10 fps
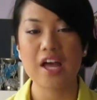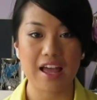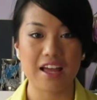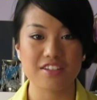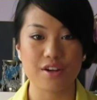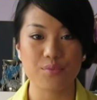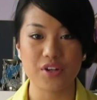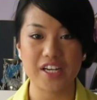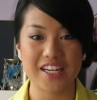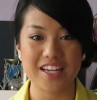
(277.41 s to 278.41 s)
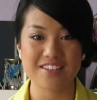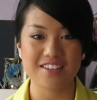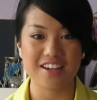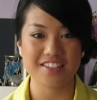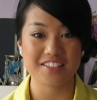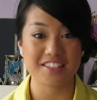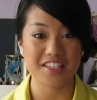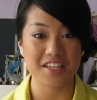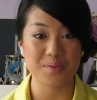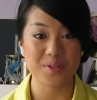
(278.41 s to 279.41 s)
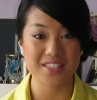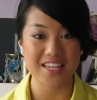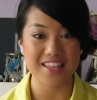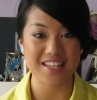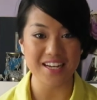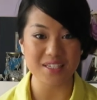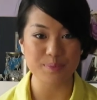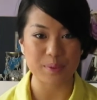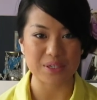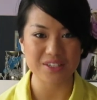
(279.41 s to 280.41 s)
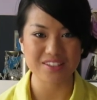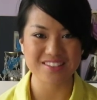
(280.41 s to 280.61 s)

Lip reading: and I'm really excited to see what's in the next box.